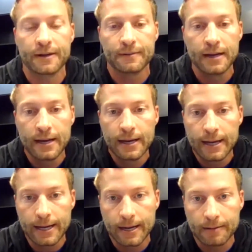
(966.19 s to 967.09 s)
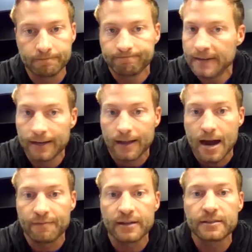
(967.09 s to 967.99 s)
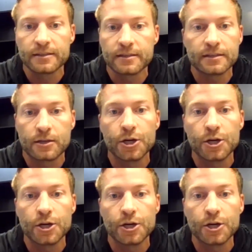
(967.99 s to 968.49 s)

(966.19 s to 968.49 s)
And um, in a lot of instances,